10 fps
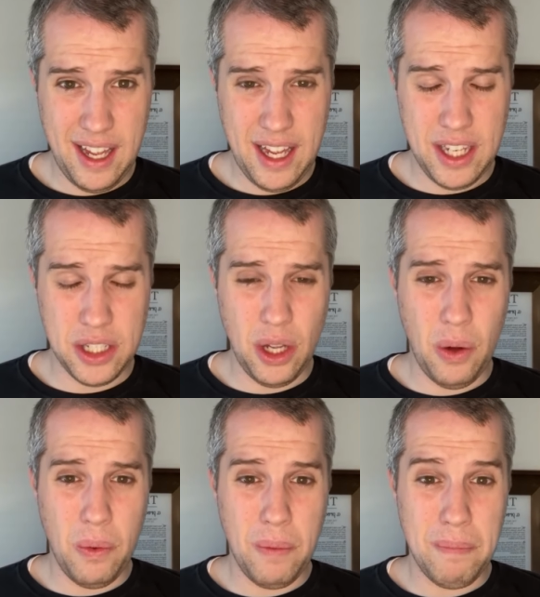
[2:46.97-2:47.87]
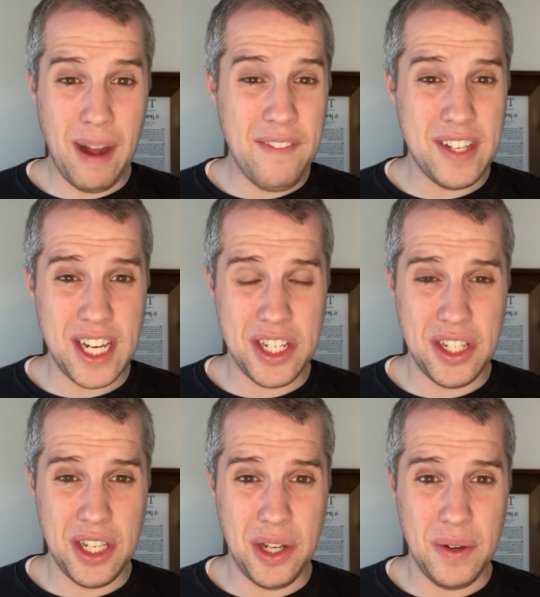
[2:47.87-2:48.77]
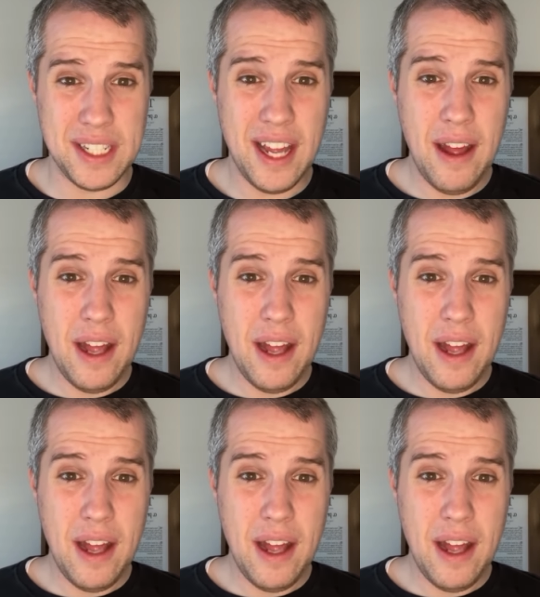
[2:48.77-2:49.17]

And so my invitation to you is,